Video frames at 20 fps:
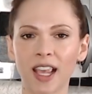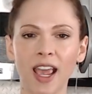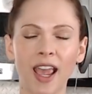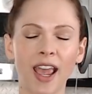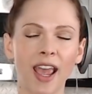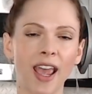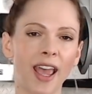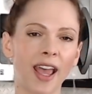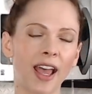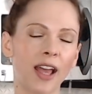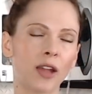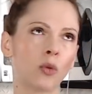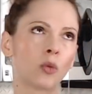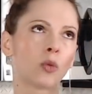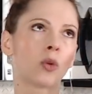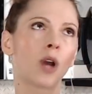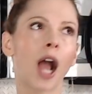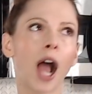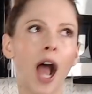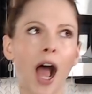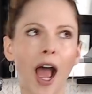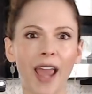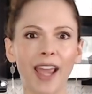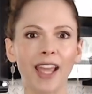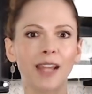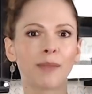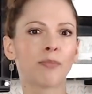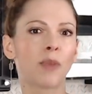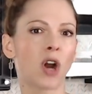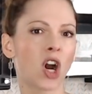and rye
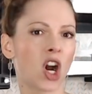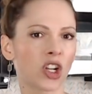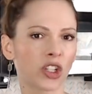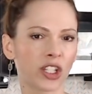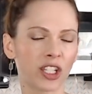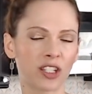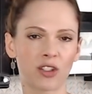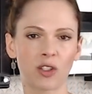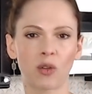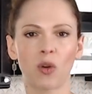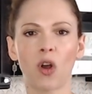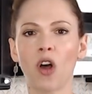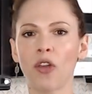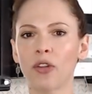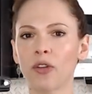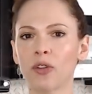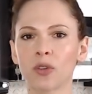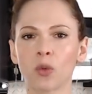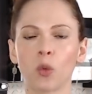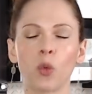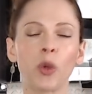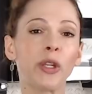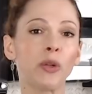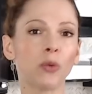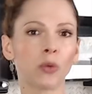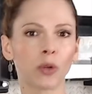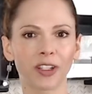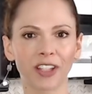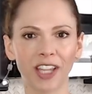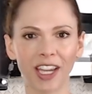and barley. So all those wheat
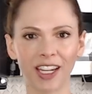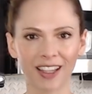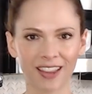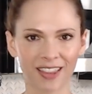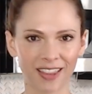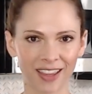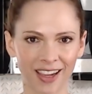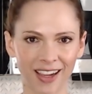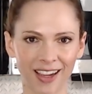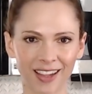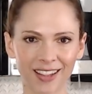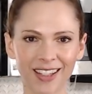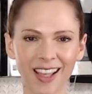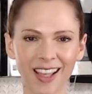related things,